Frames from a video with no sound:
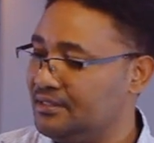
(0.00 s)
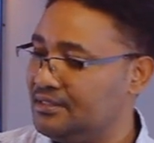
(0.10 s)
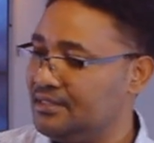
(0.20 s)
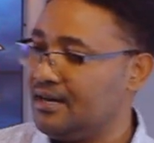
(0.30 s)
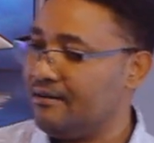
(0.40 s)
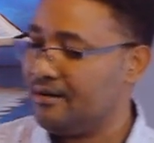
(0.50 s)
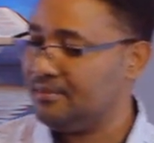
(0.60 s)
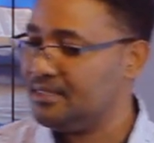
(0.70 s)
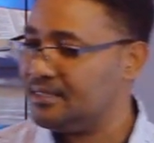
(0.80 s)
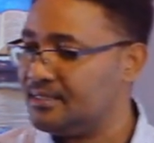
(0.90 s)

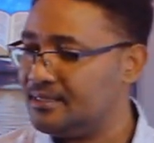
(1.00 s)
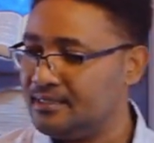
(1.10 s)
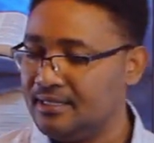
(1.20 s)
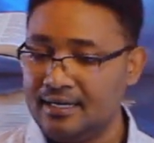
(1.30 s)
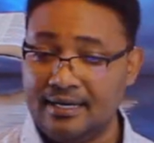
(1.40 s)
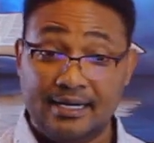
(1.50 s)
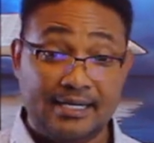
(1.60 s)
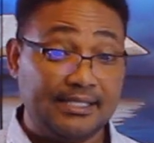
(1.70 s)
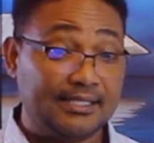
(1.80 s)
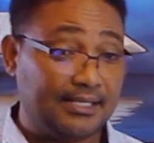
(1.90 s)
Semiramis,
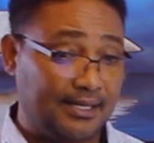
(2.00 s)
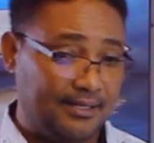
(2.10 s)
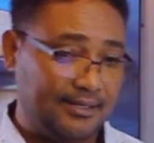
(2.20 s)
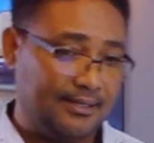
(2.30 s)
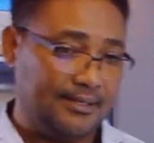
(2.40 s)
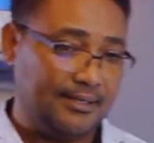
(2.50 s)
had a son.